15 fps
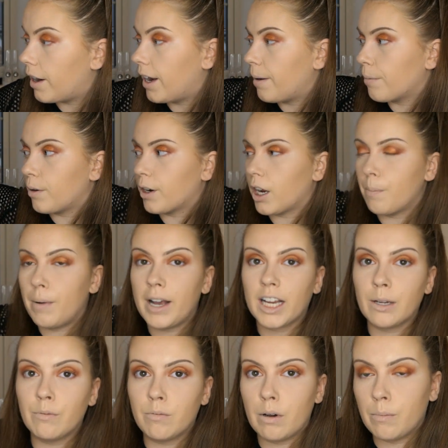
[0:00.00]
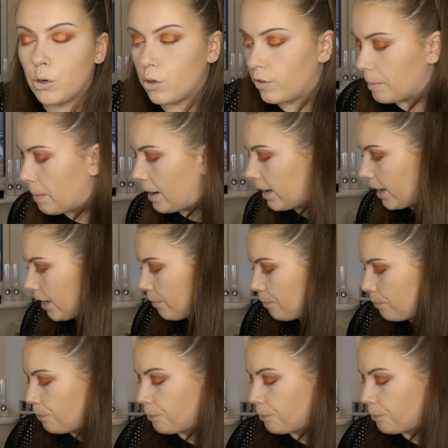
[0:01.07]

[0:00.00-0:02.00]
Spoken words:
now I'm going to go back in with my Morphe palette